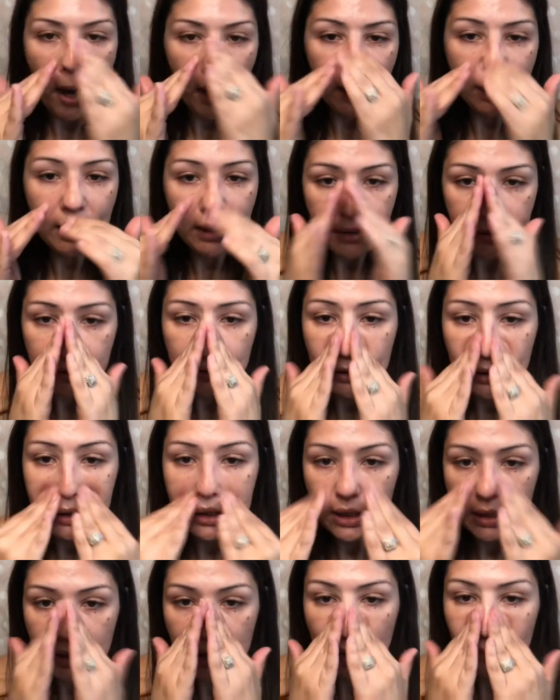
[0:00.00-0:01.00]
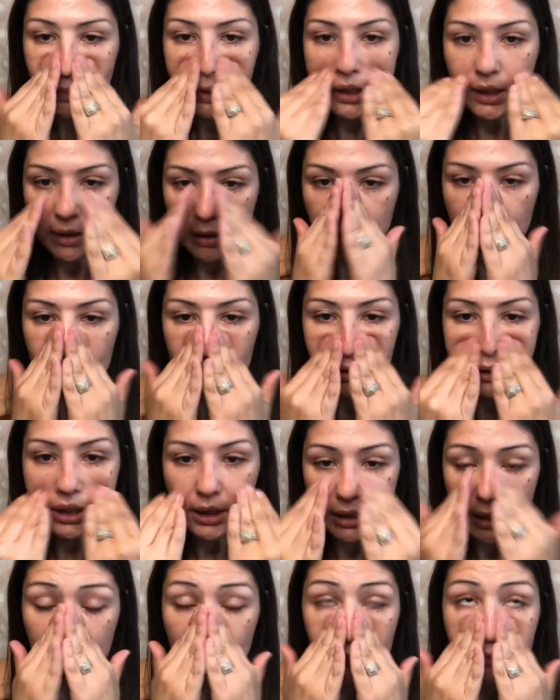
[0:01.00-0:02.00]
And I do take it down my nose
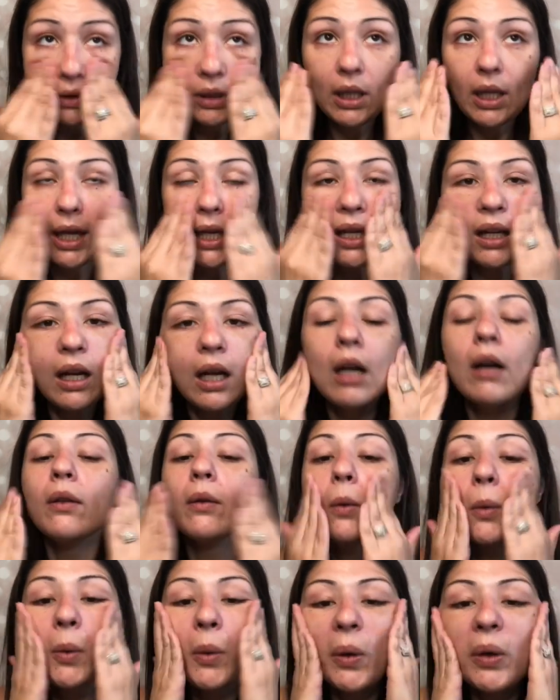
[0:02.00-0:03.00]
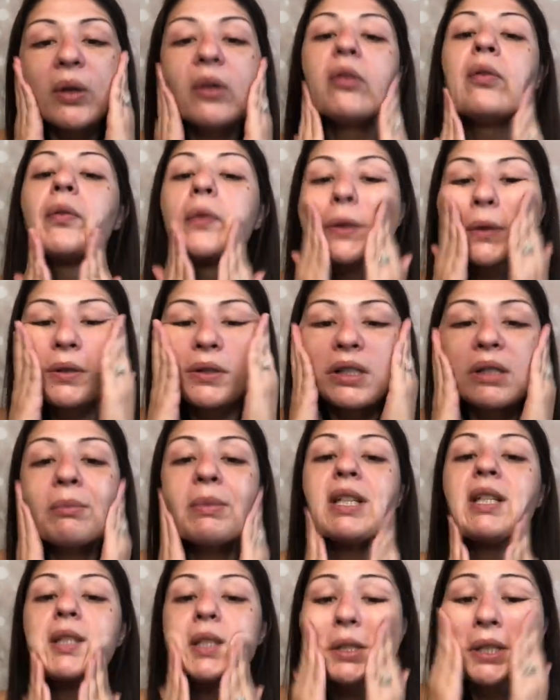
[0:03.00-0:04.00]
because I like how the oil feels on
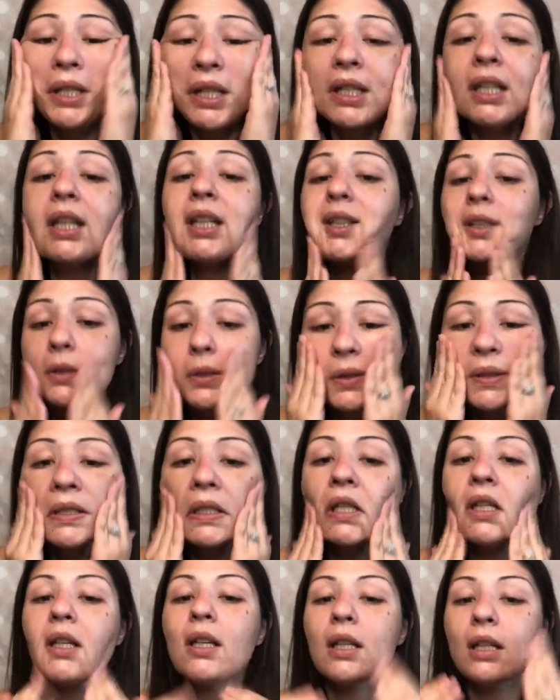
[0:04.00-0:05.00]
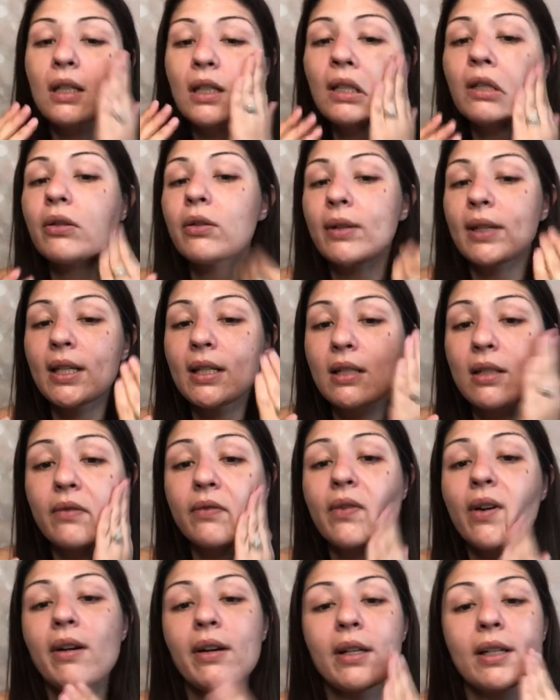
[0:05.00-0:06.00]
my skin actually. It creates a
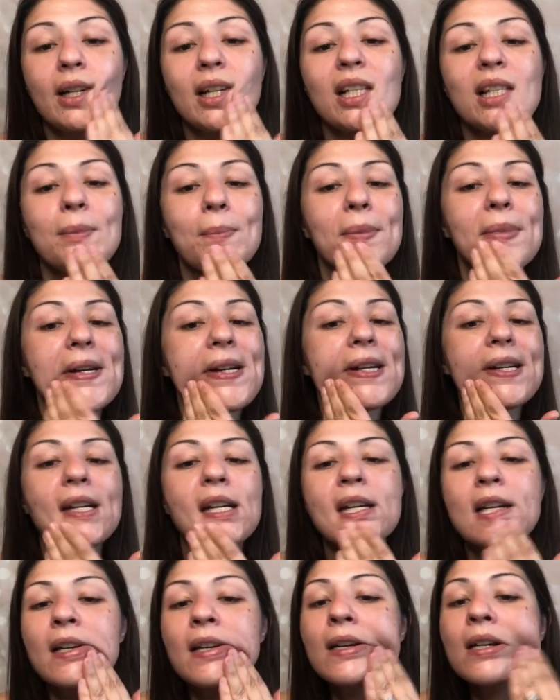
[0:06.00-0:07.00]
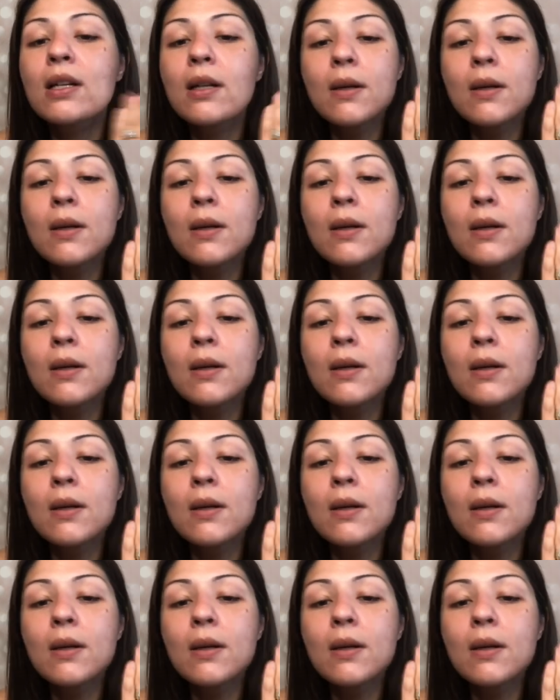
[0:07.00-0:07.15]
very nice barrier.